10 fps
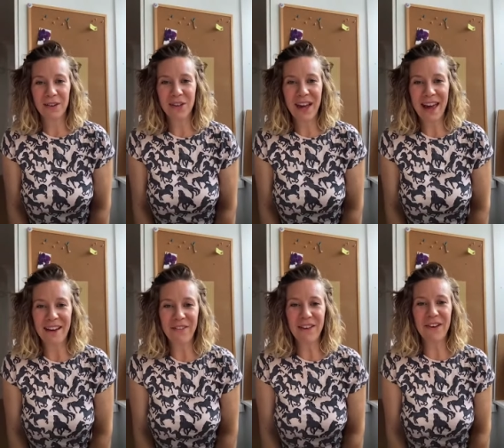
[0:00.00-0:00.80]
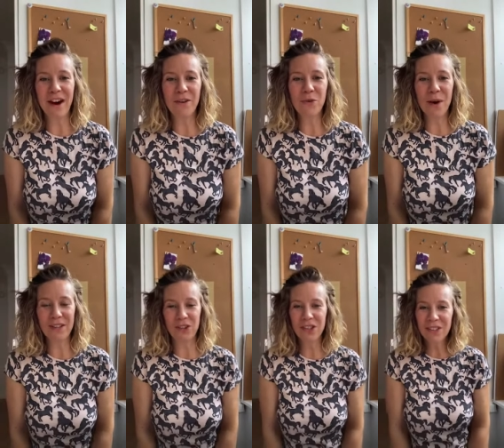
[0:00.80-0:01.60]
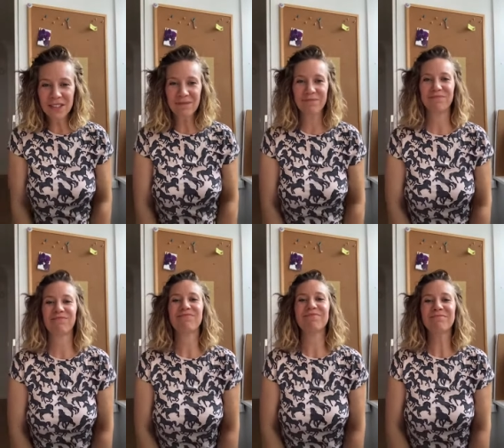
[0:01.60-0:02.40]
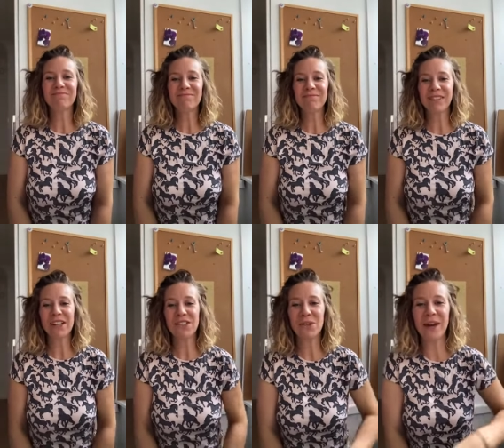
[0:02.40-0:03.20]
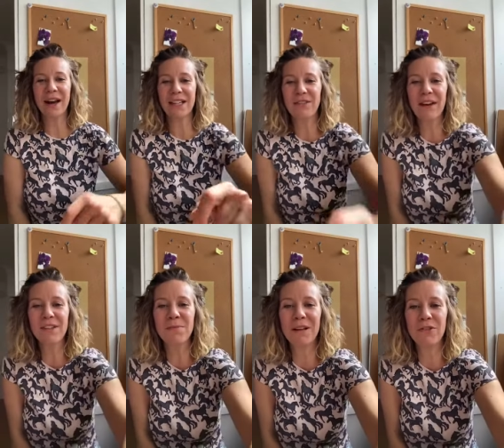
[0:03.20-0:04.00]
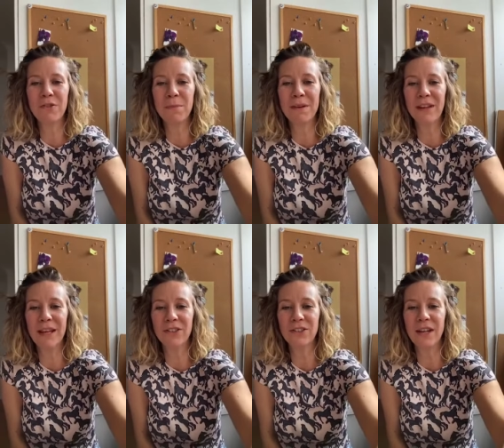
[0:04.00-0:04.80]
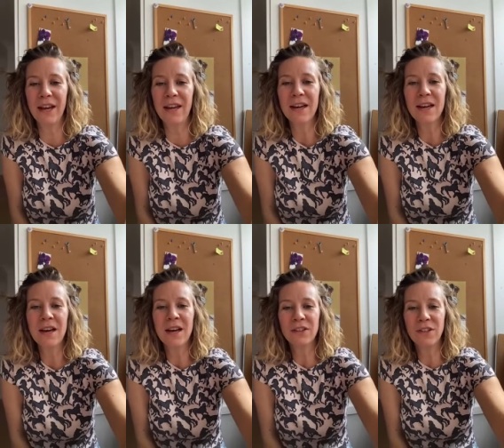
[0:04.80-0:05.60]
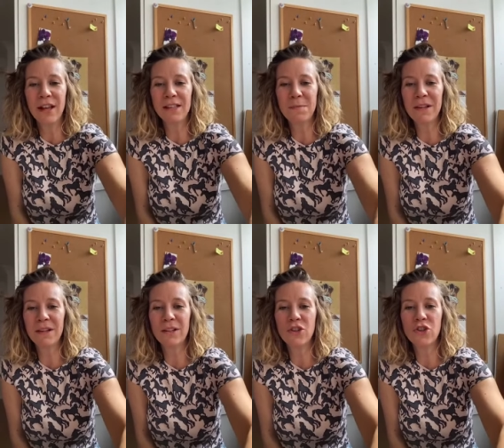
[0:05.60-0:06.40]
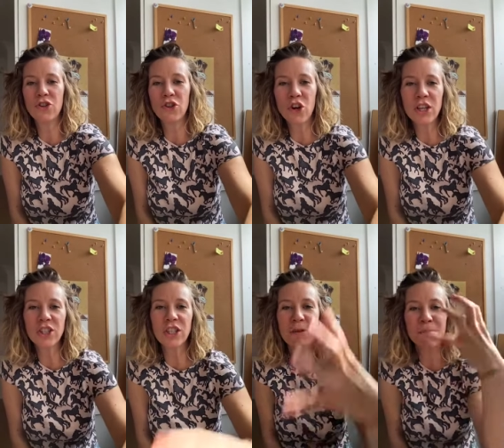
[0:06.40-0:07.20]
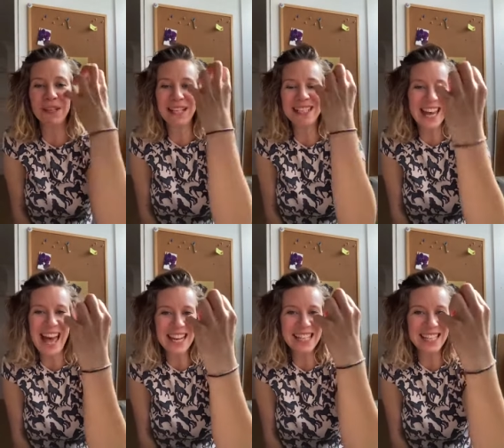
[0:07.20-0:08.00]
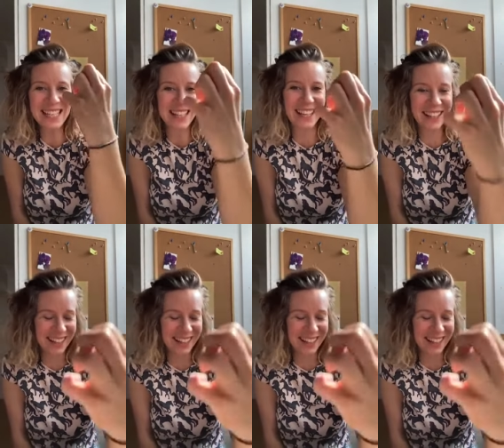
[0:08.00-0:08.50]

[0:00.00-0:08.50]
Okay, I think there are no questions. So guys, thanks so much for being here today. Today has been short but intense.